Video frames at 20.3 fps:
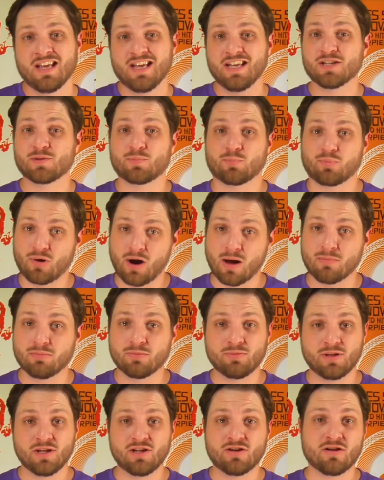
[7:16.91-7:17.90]
is
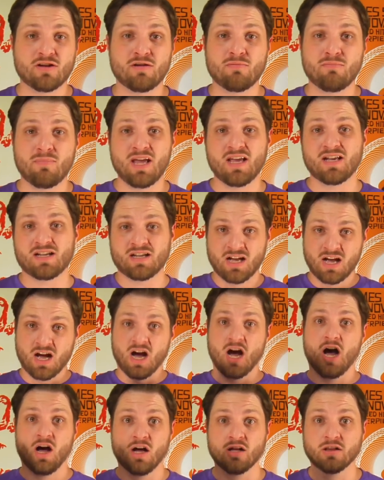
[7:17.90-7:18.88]
probably going to make
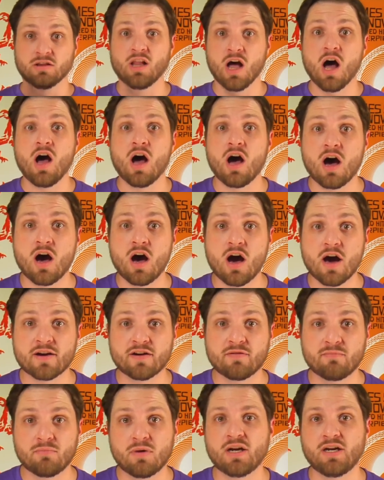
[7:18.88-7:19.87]
a lot
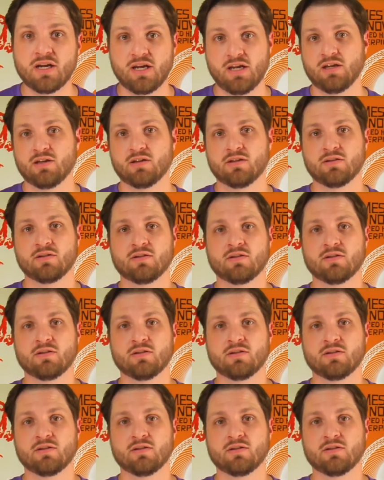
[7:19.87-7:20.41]
of money.